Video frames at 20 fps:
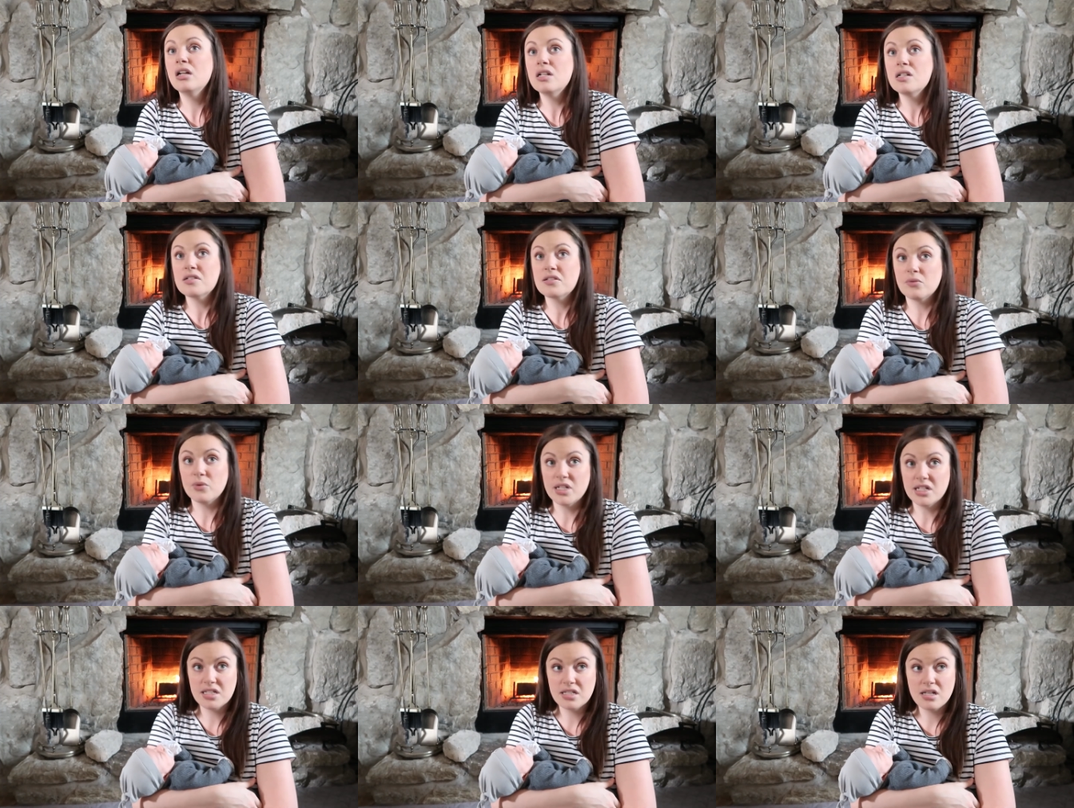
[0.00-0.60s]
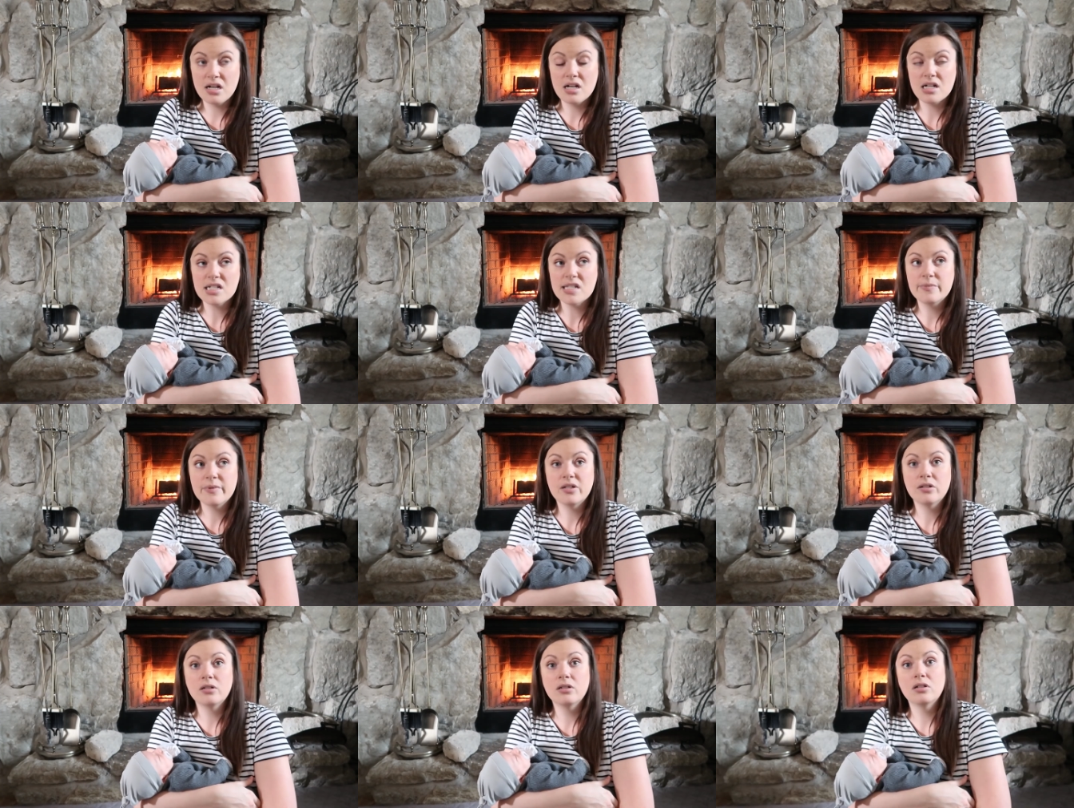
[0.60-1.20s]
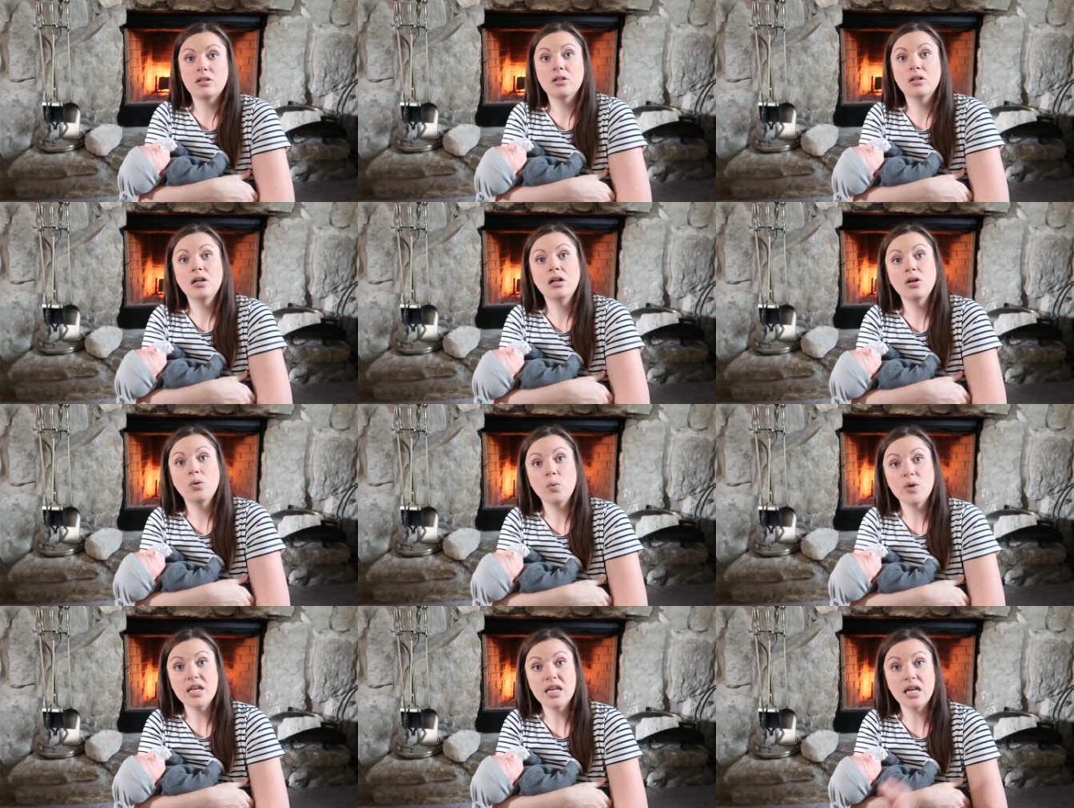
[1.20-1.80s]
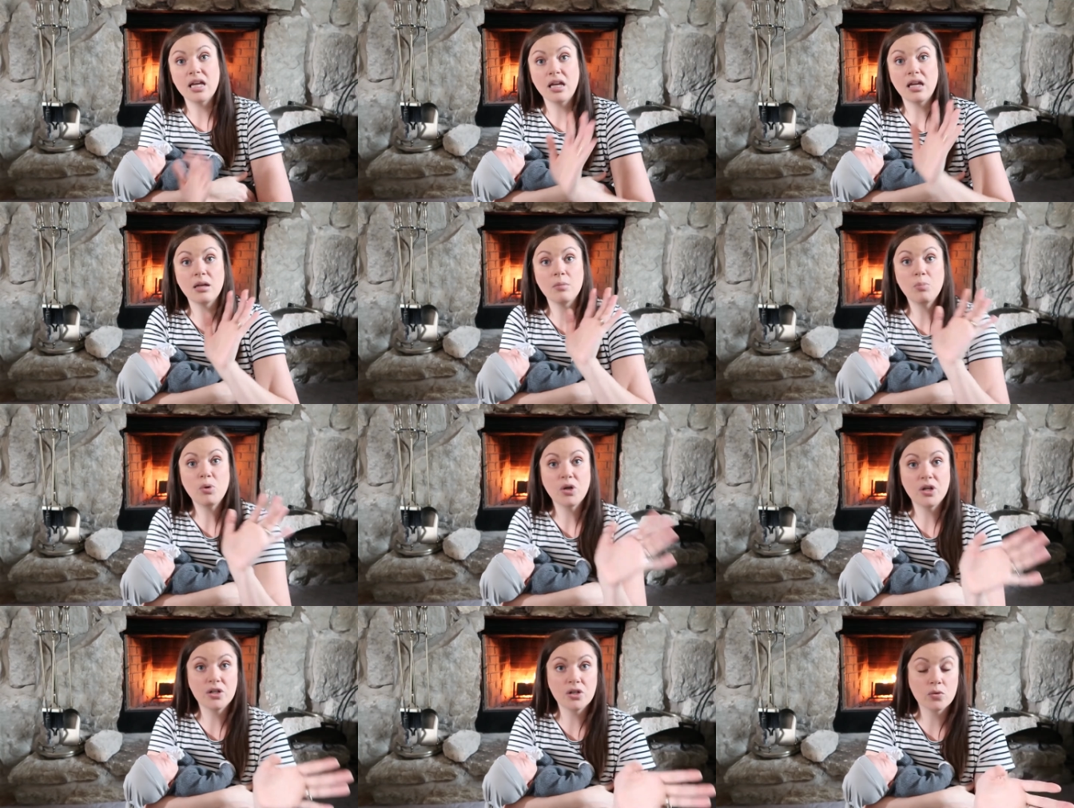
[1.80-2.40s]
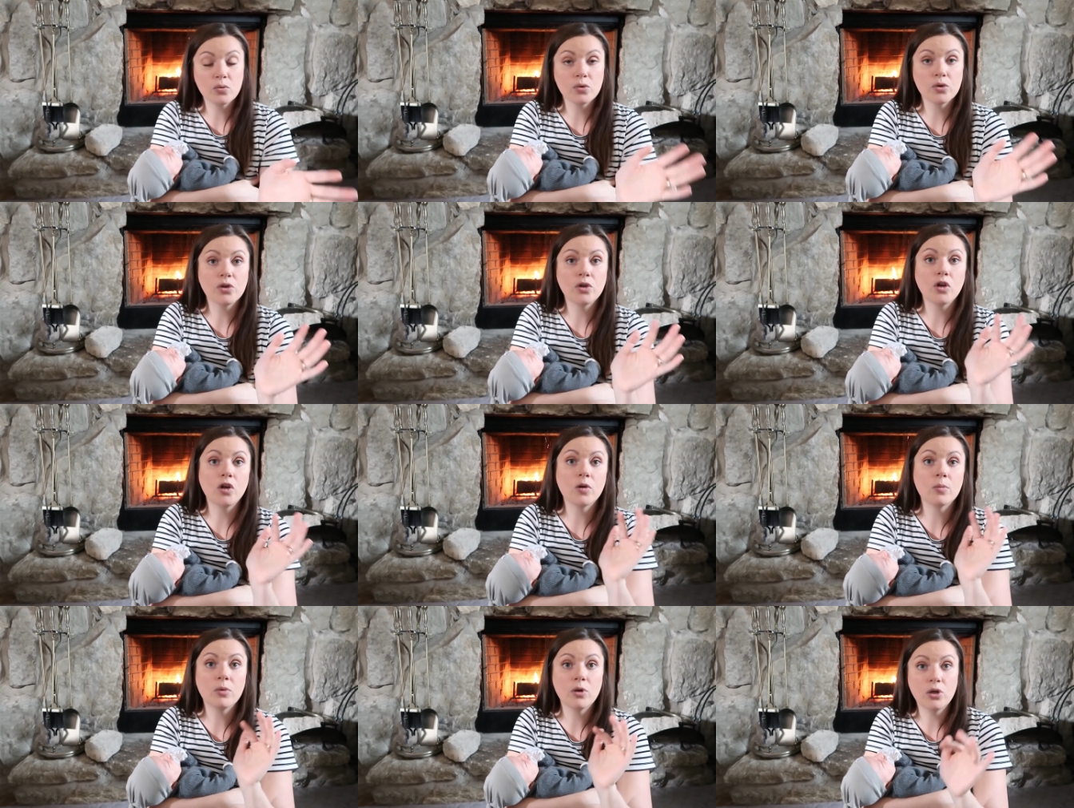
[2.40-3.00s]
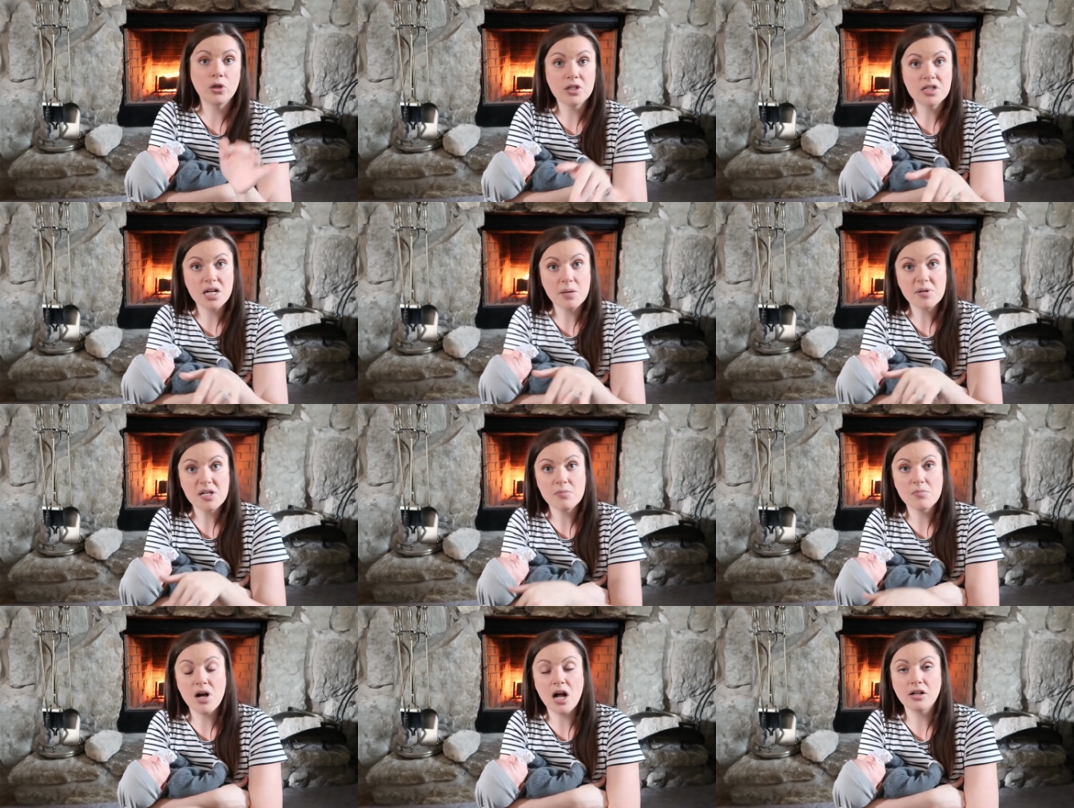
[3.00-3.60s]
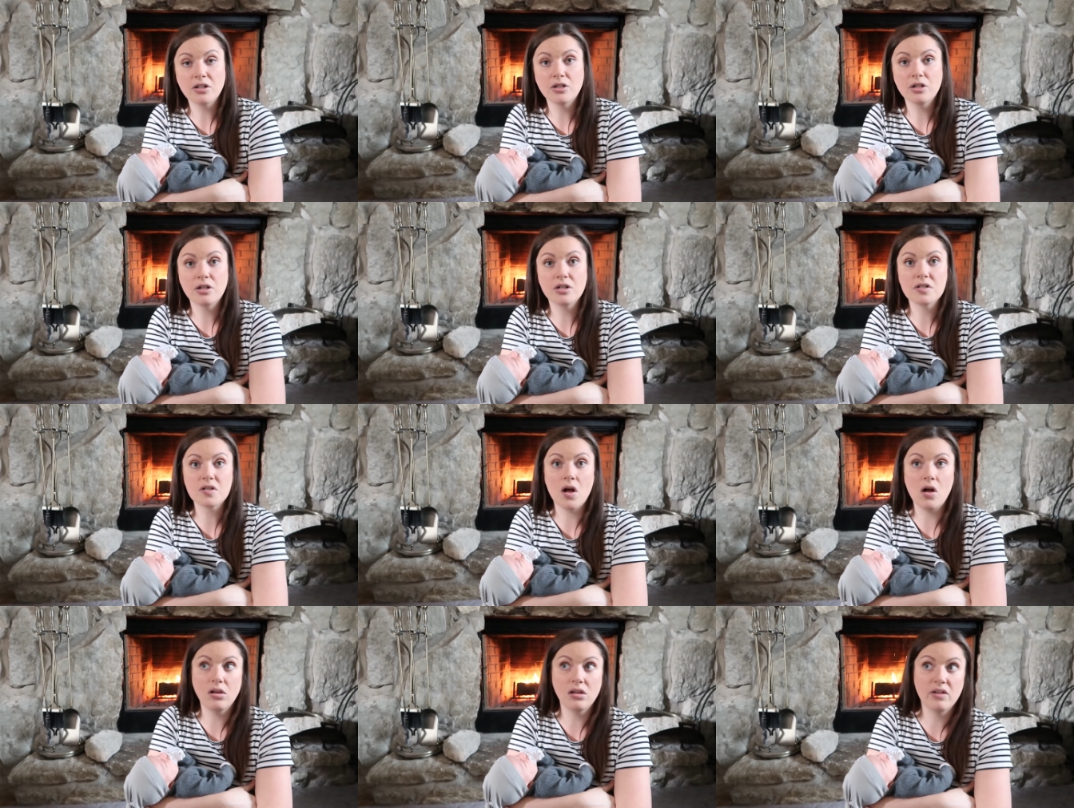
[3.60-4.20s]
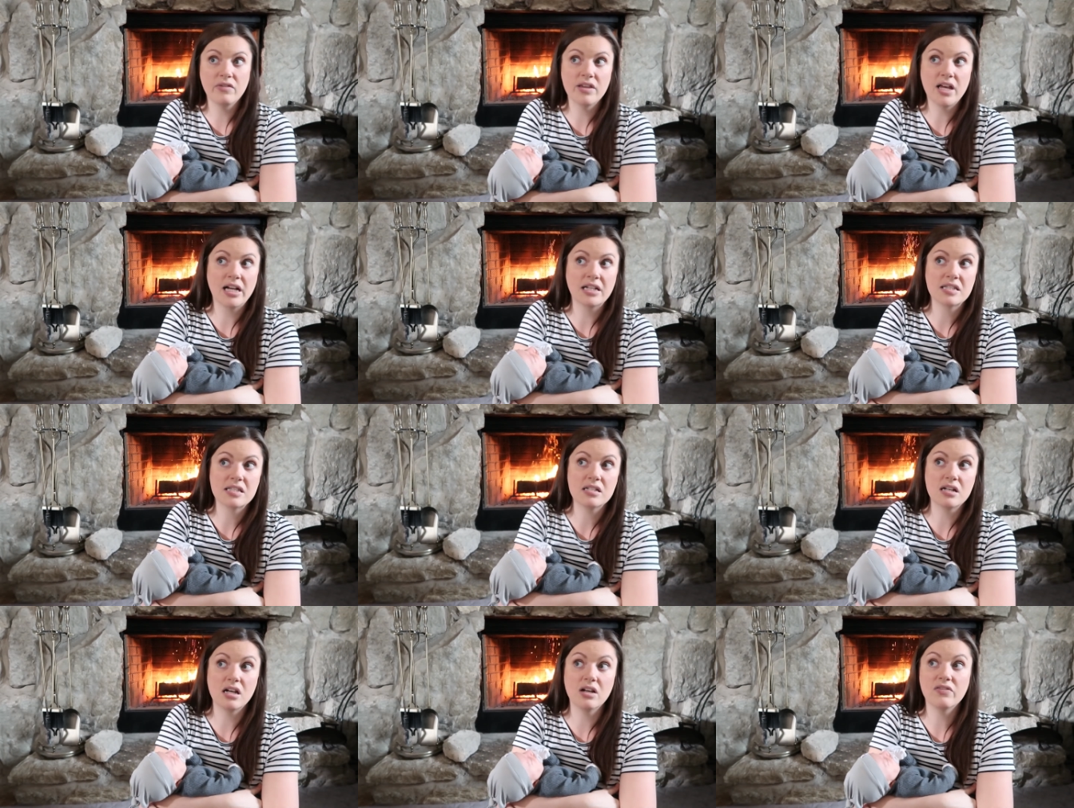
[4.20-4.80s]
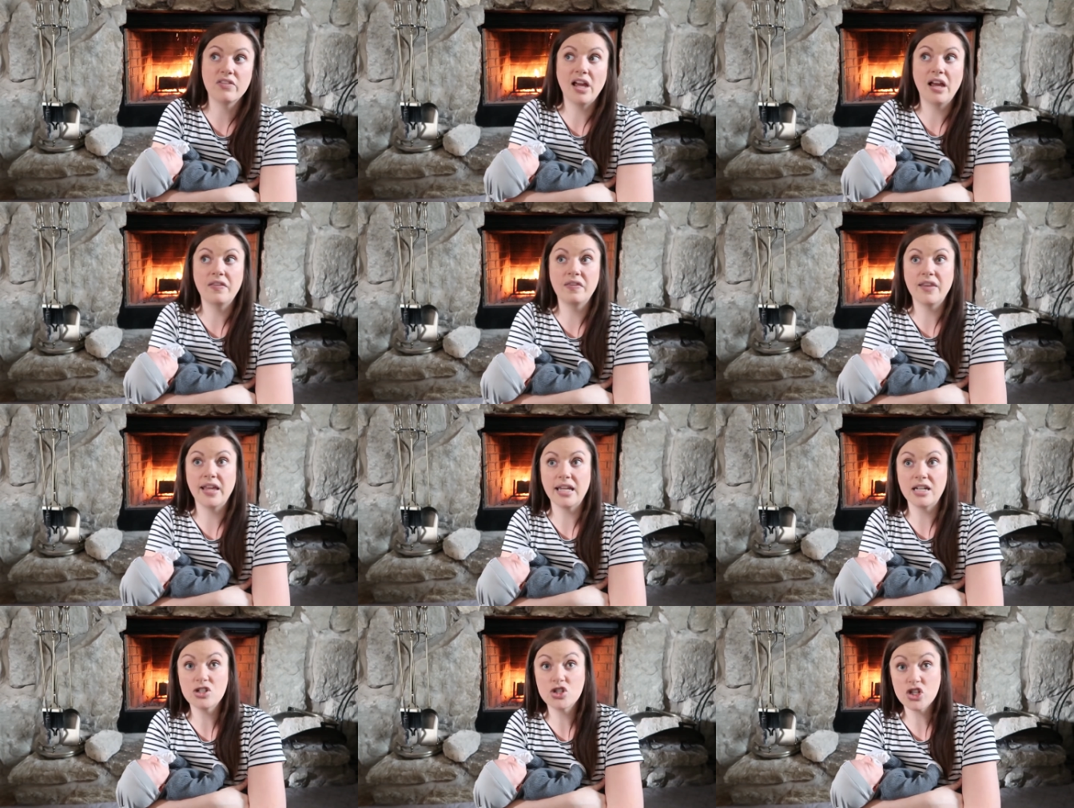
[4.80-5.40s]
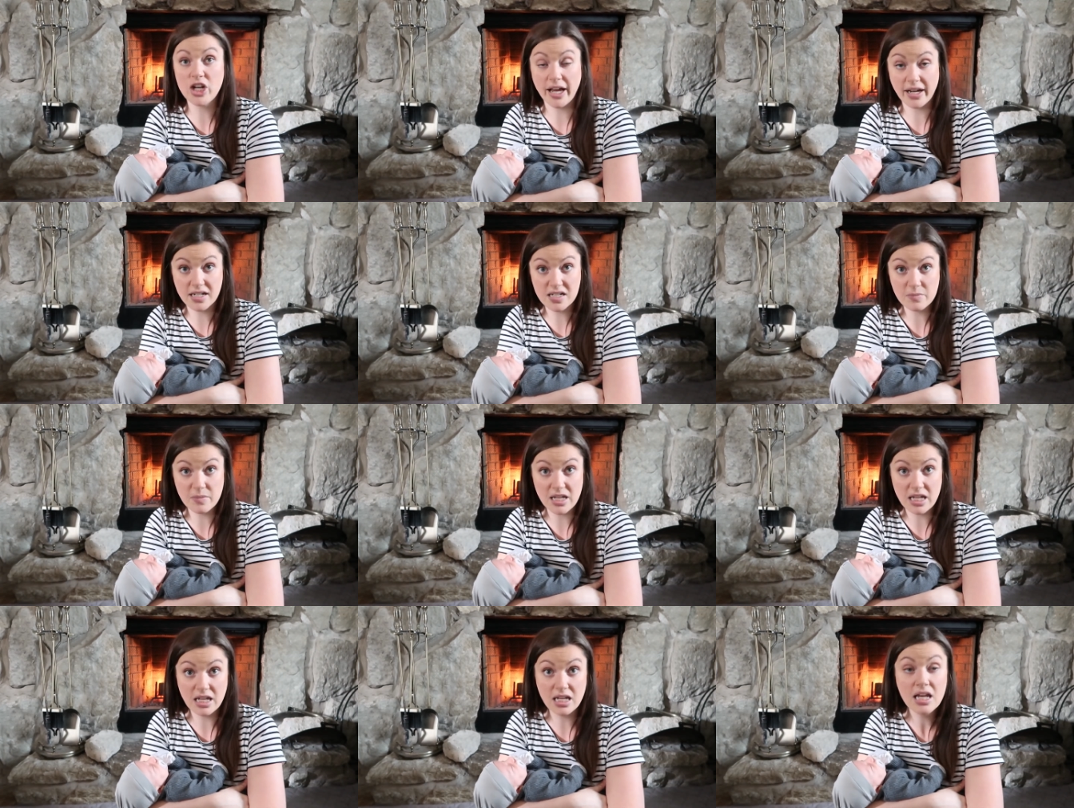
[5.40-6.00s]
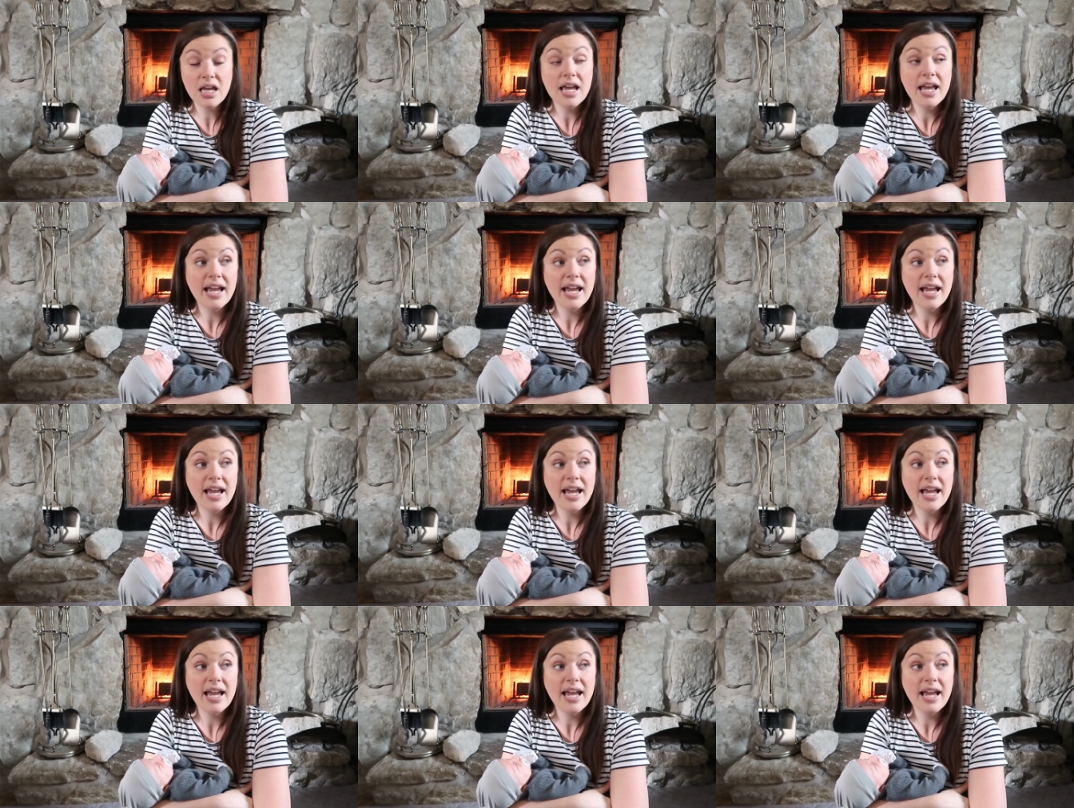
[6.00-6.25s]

So we get to the hospital, we get put in a room, hooked up to monitors, all of that stuff, and they checked me